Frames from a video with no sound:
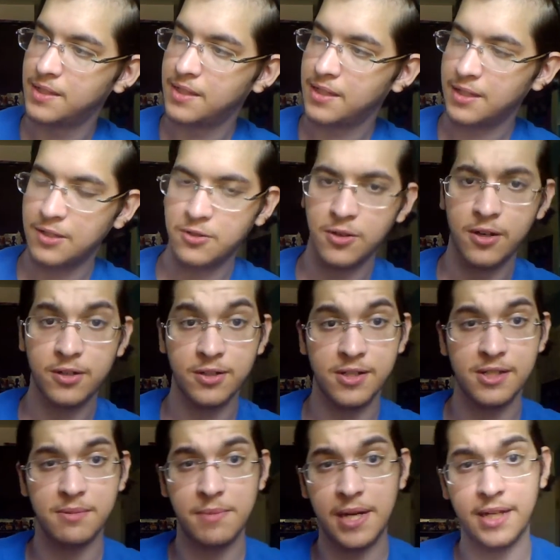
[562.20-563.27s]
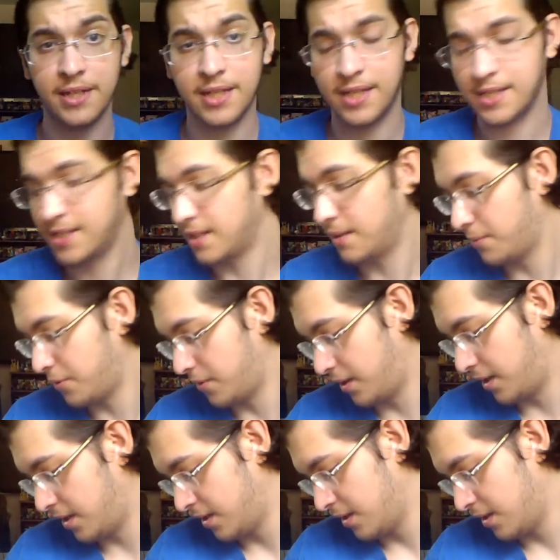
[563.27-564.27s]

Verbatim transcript: I'm gonna draw her smiling at some point.